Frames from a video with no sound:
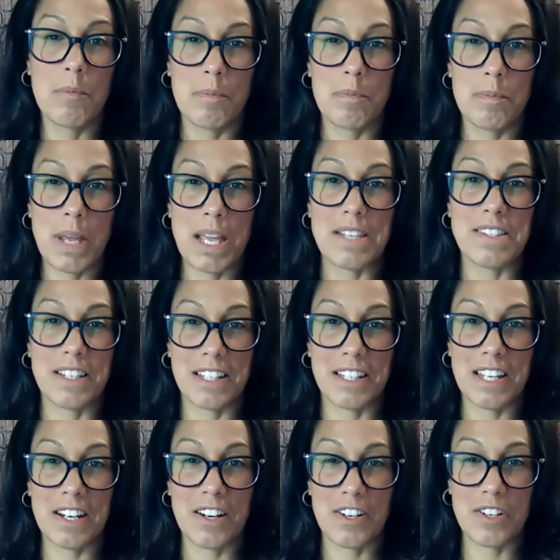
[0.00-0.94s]

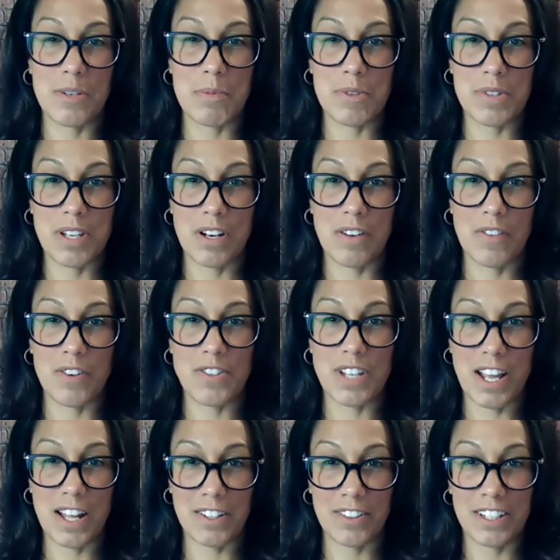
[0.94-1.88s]
basically at 100% of their
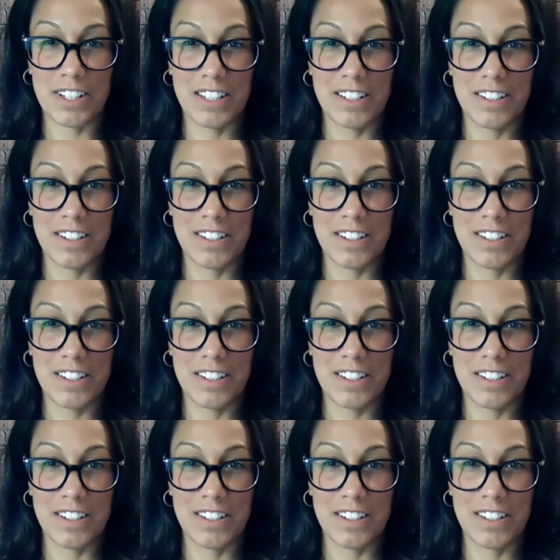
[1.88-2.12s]
salary.